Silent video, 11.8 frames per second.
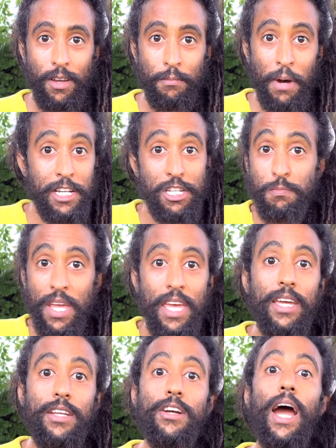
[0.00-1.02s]
by just
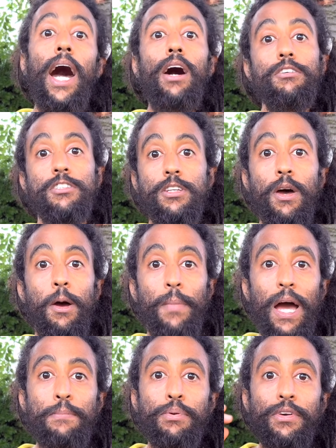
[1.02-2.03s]
being in your house,
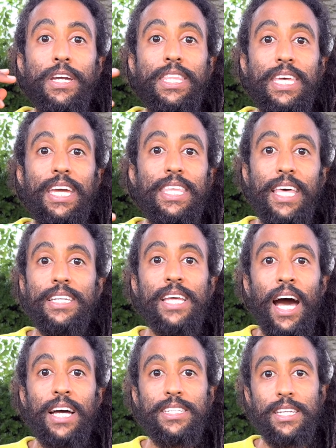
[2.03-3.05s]
by breathing in that
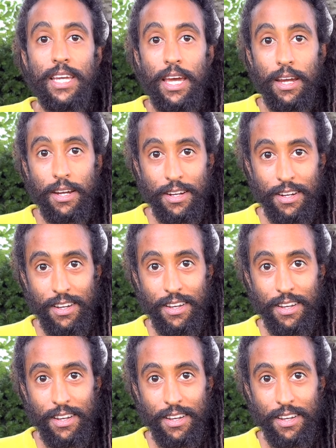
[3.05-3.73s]
toxic air,